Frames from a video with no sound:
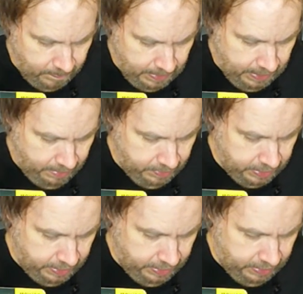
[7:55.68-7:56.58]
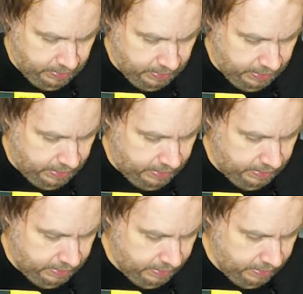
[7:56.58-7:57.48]
And I'm just going to,
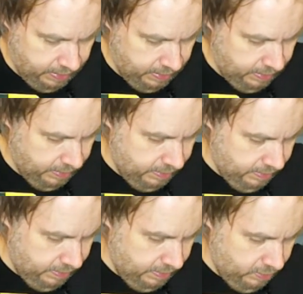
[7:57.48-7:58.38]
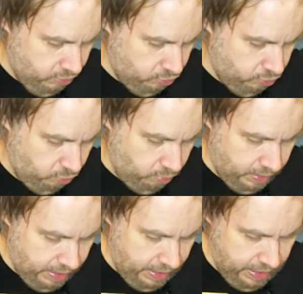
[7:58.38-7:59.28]
again,
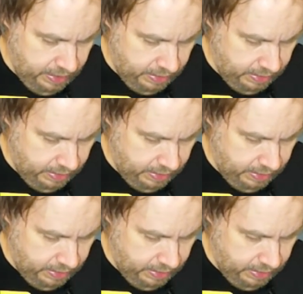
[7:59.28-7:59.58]
try.